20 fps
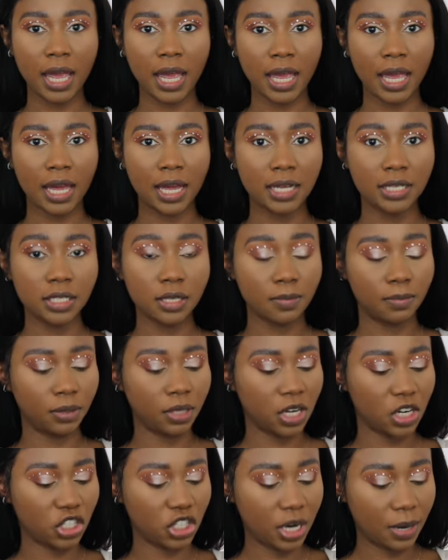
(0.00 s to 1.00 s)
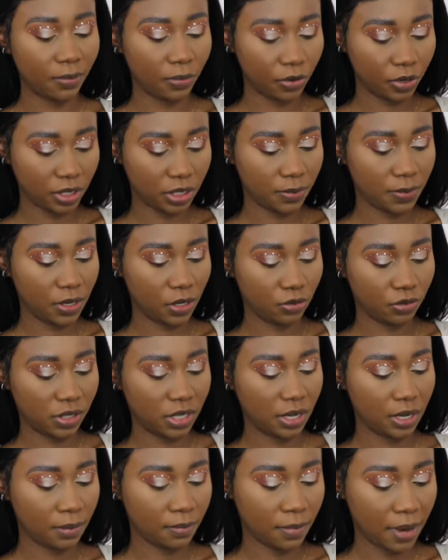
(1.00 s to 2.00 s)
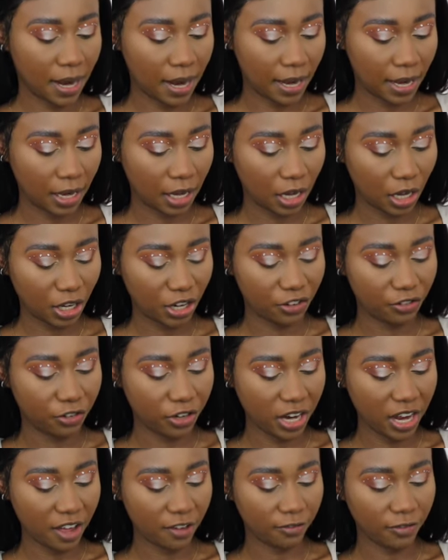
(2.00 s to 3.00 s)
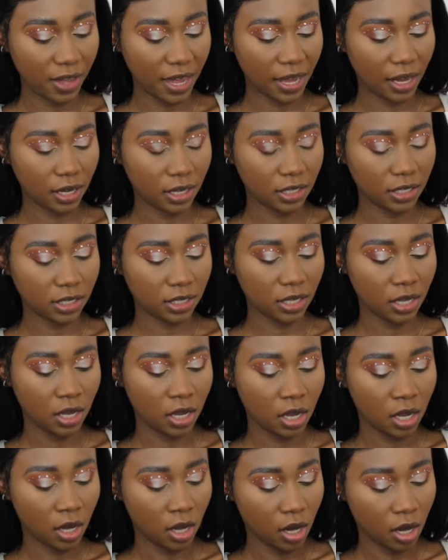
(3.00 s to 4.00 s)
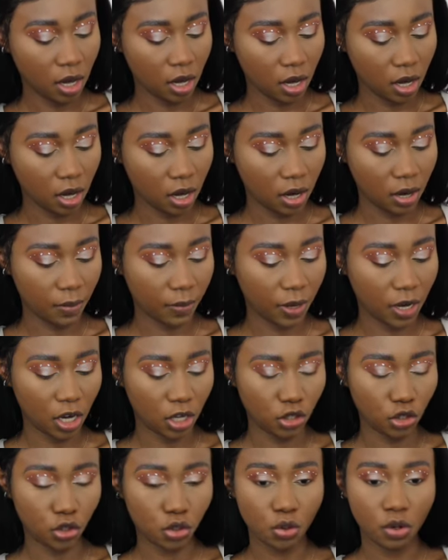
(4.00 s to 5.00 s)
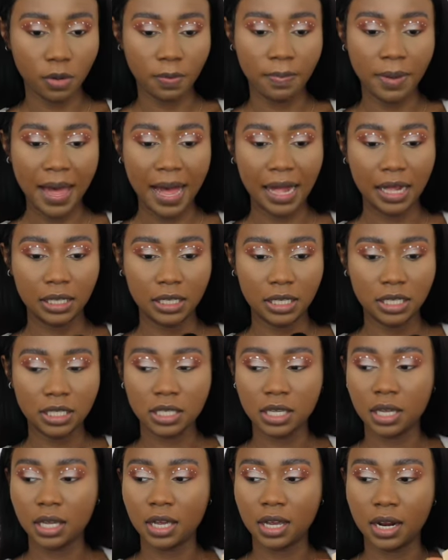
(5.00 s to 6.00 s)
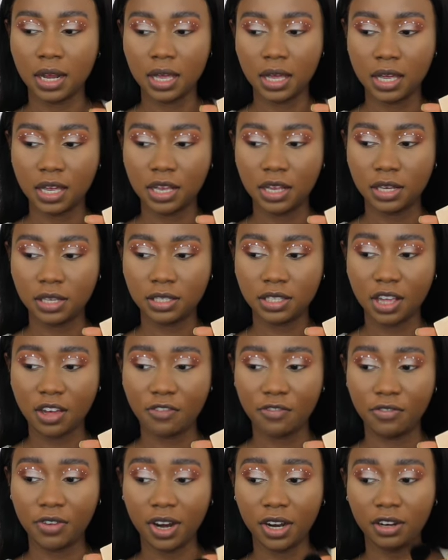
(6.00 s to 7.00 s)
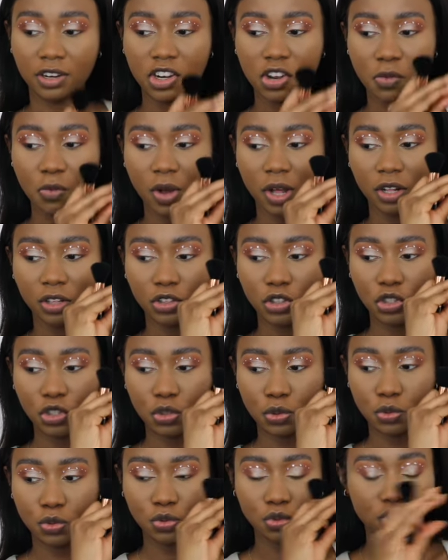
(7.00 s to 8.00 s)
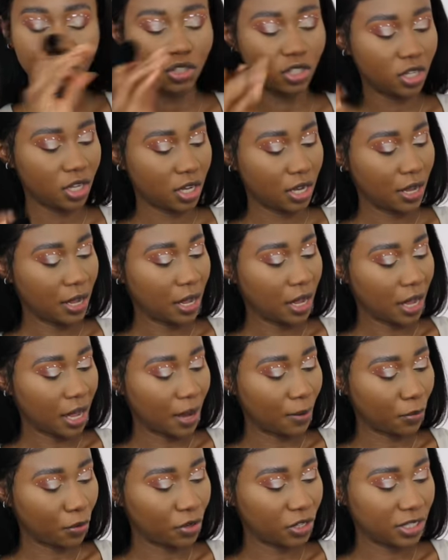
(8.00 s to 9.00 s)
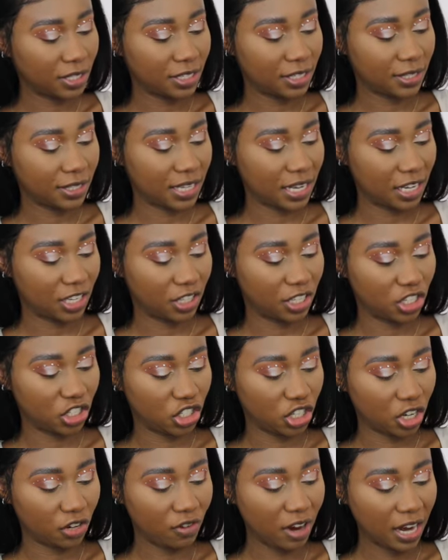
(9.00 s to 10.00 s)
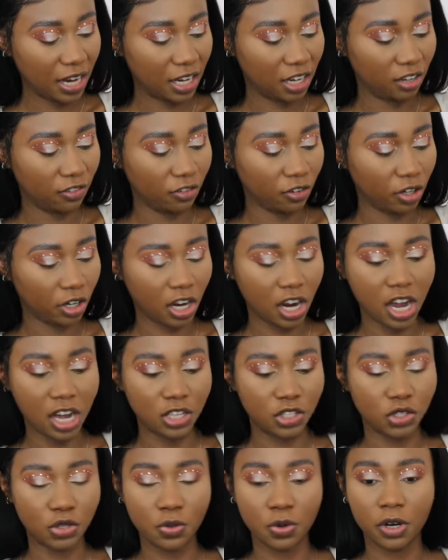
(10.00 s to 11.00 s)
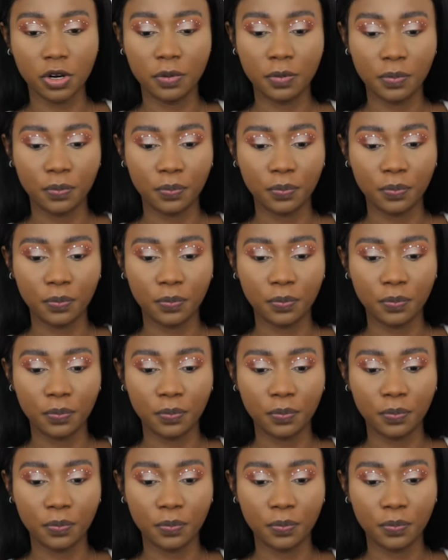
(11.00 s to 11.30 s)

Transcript: and blush, I'm going to be using my Cover FX contour palette. It is very well used. I'm going to take this shade right here for contour.